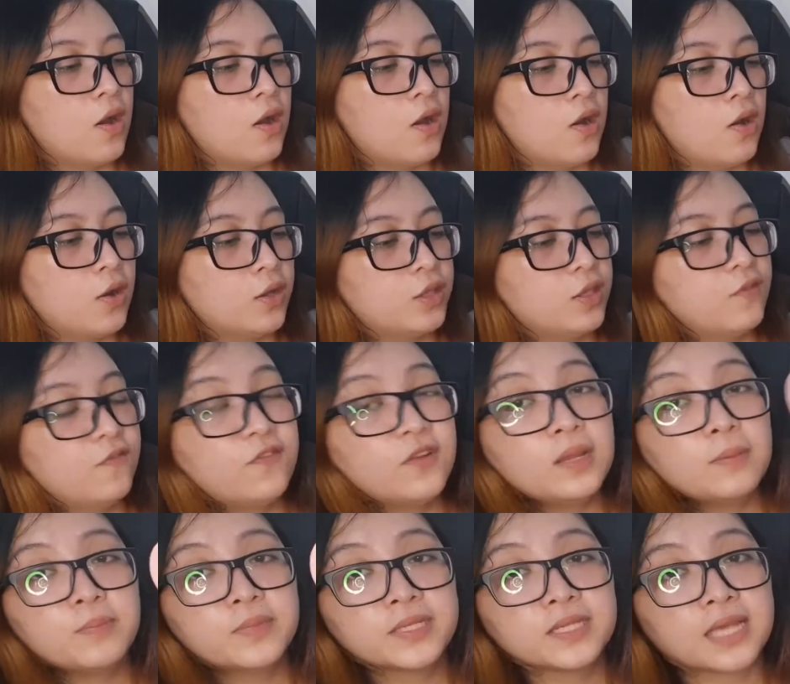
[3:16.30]
On the
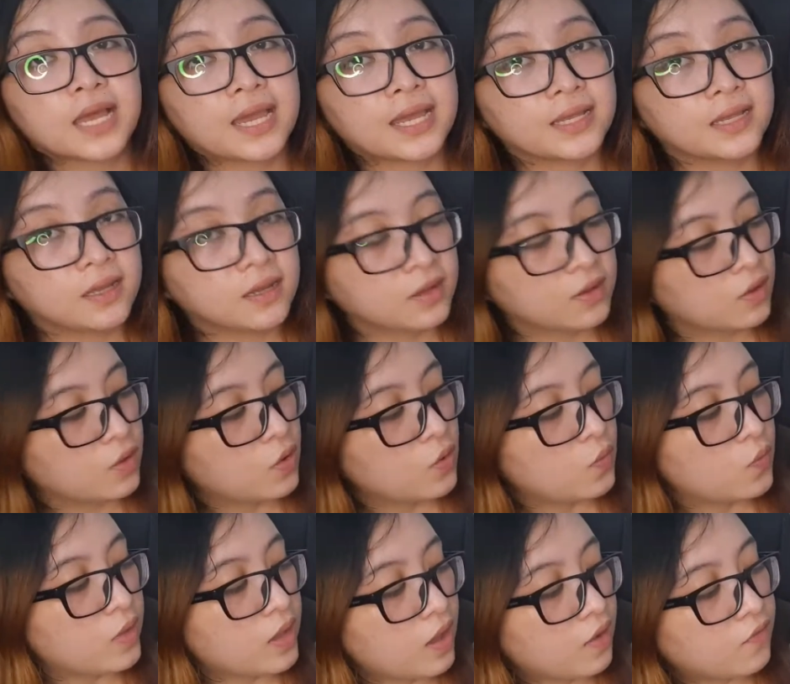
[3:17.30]
flip side,
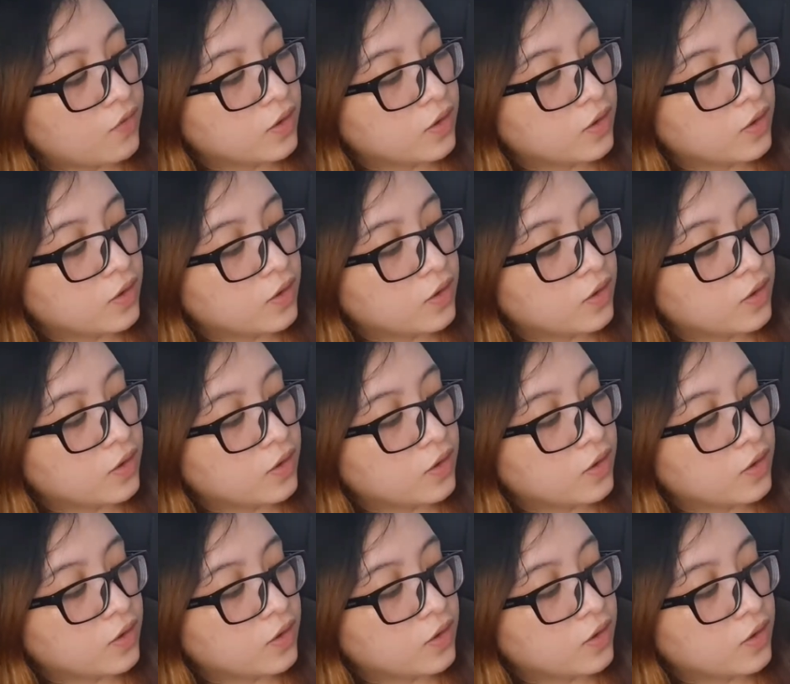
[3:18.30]
we have